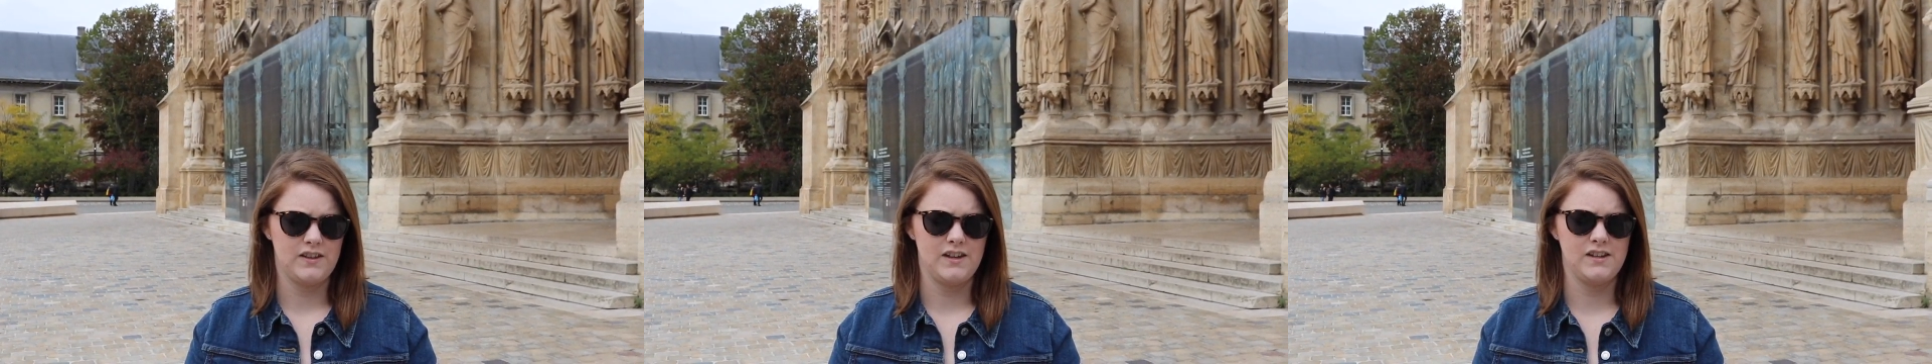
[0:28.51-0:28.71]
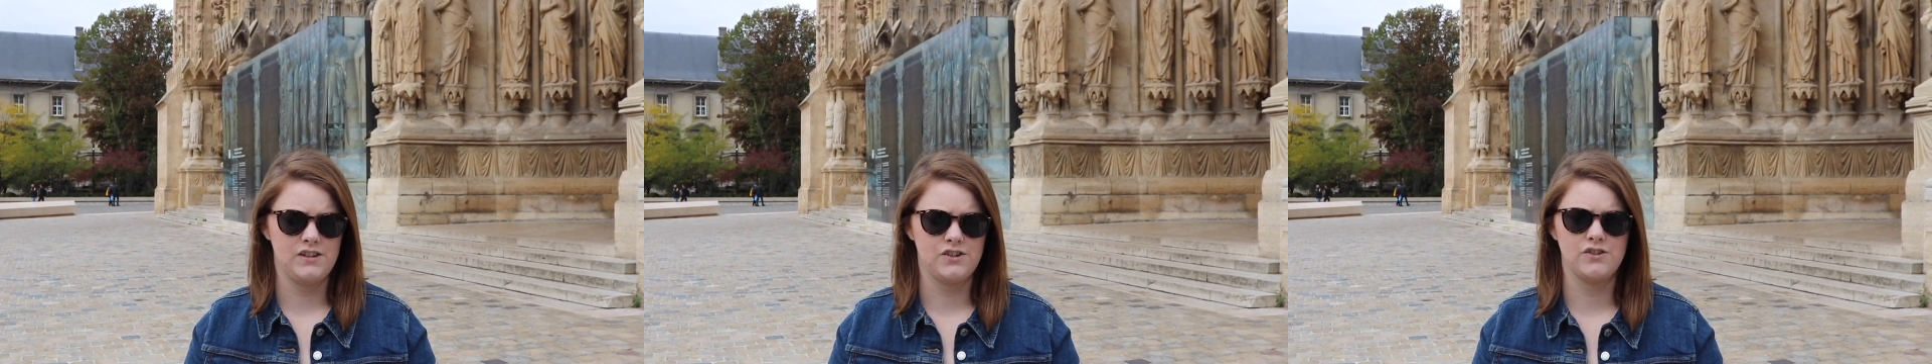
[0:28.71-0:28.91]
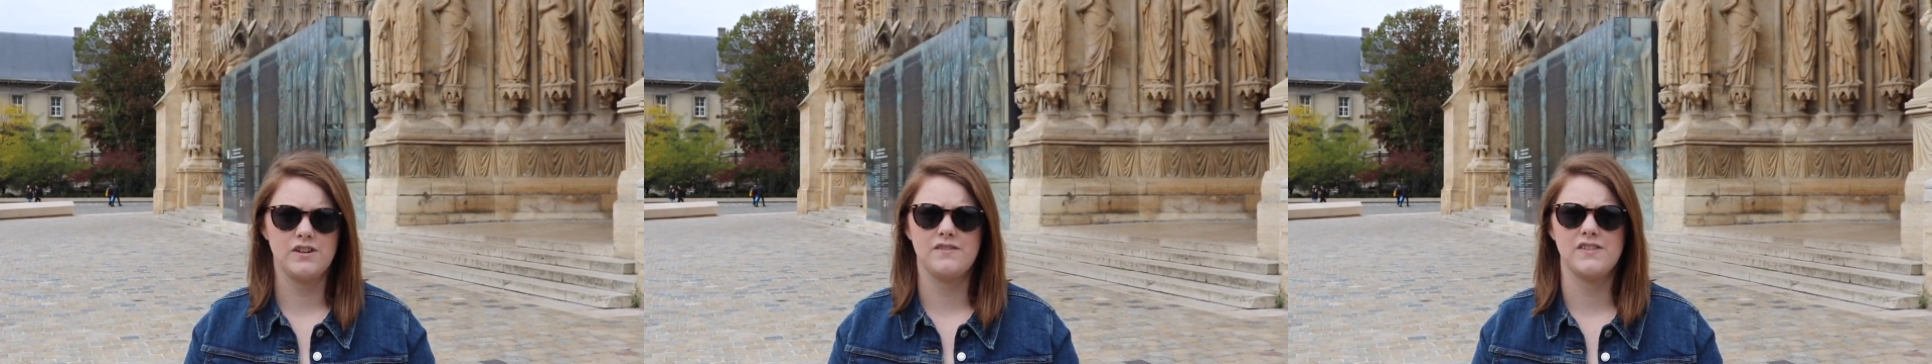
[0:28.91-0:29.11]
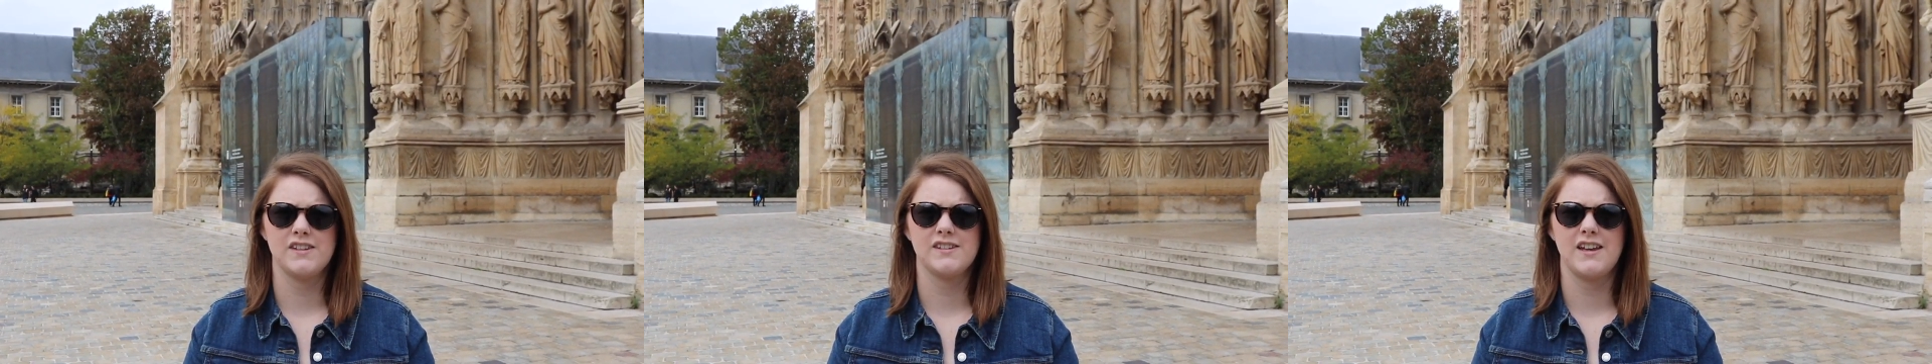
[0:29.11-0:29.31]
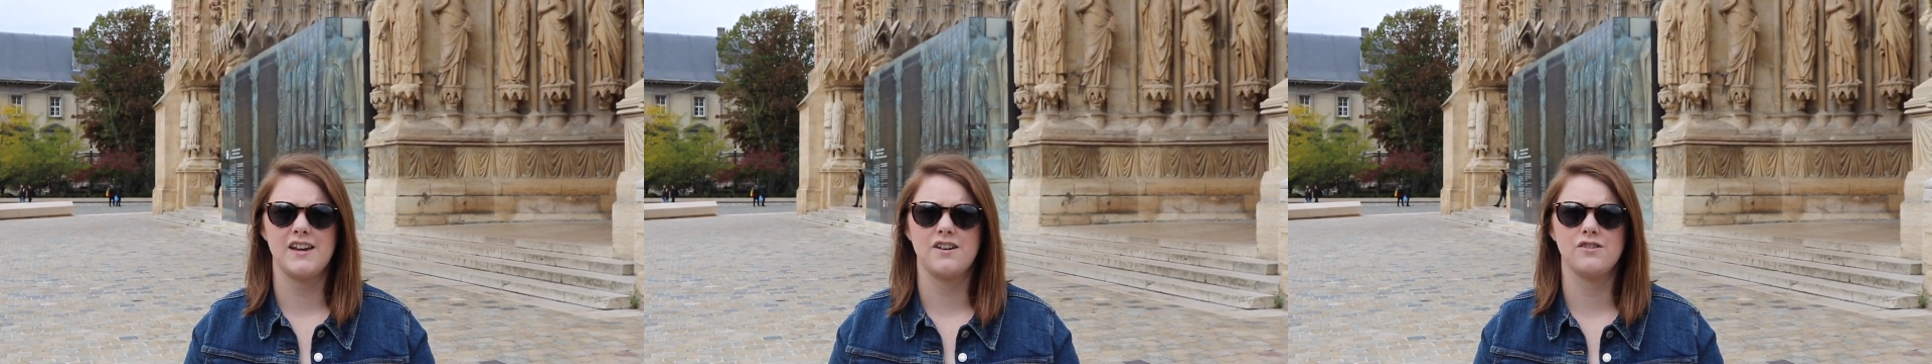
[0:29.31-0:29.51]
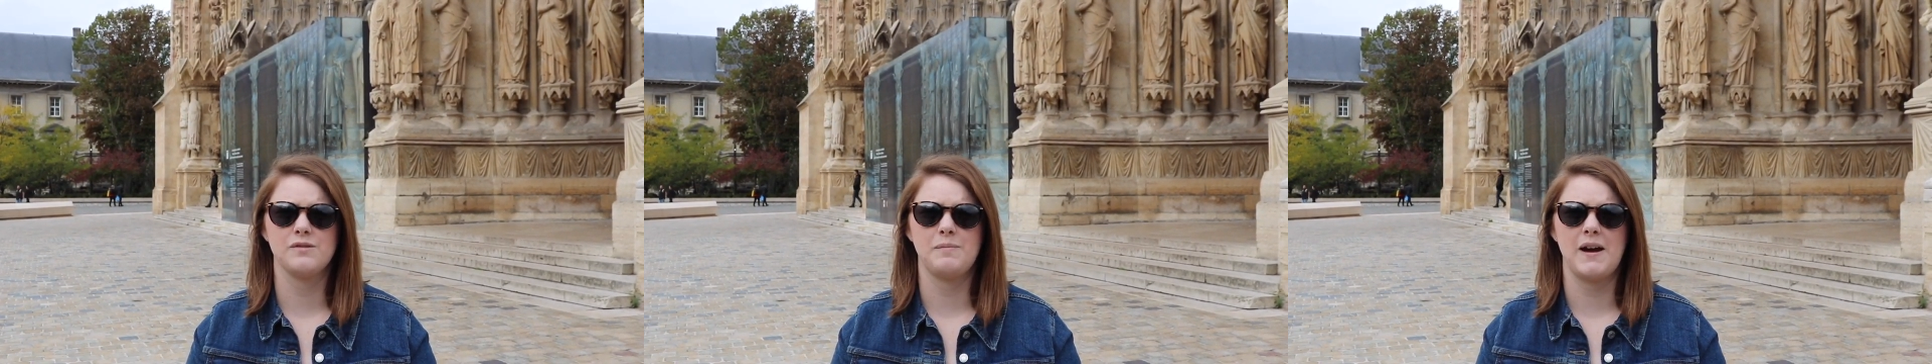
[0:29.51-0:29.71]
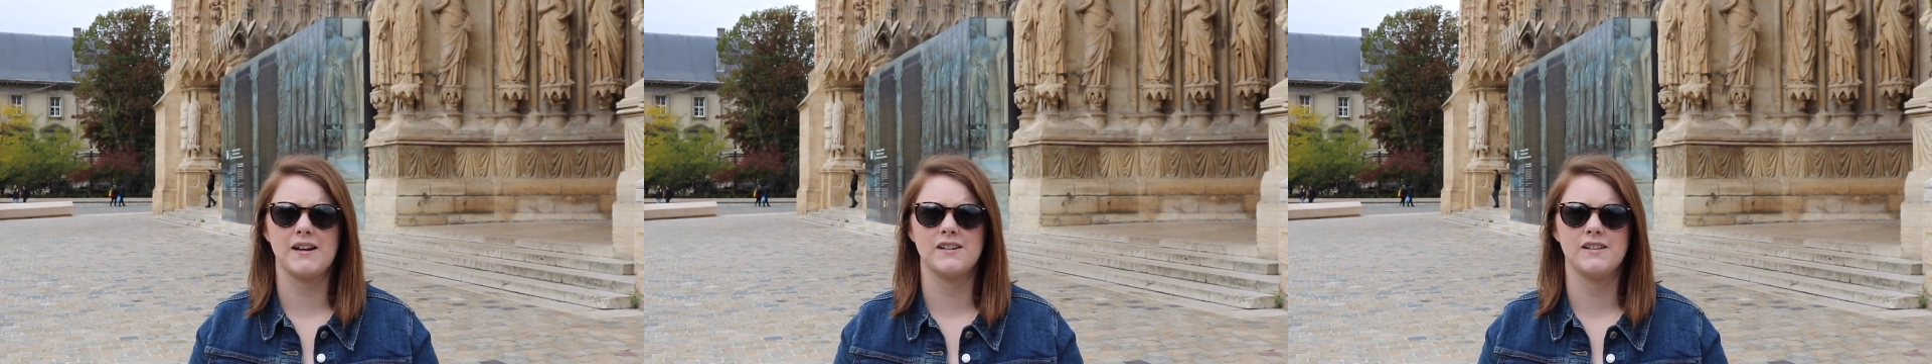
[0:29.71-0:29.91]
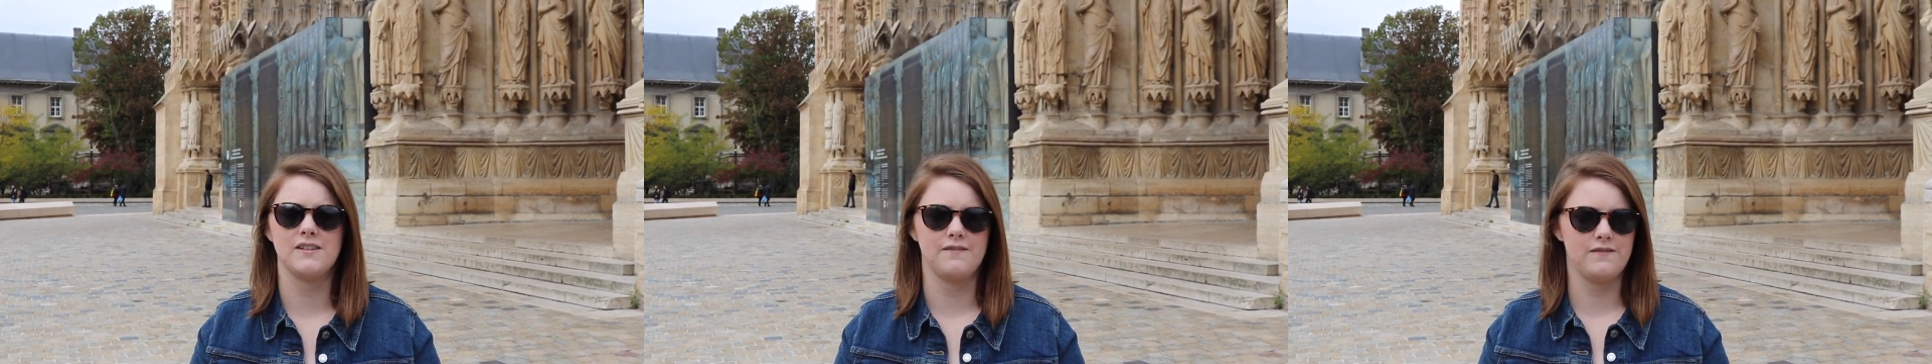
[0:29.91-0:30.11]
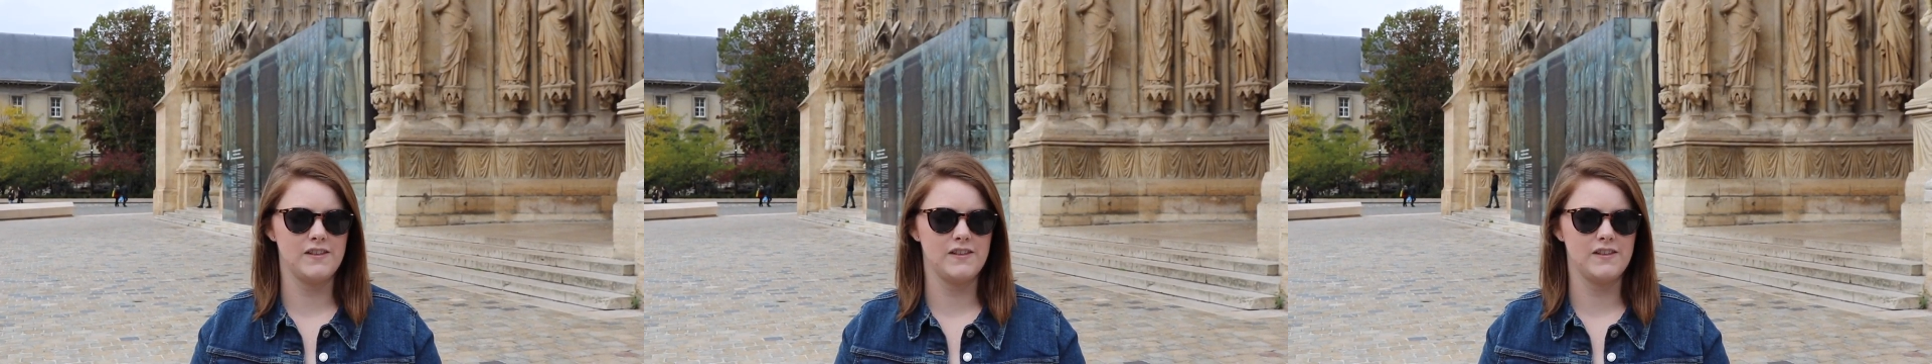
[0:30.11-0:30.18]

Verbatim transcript: The history of this site goes back to the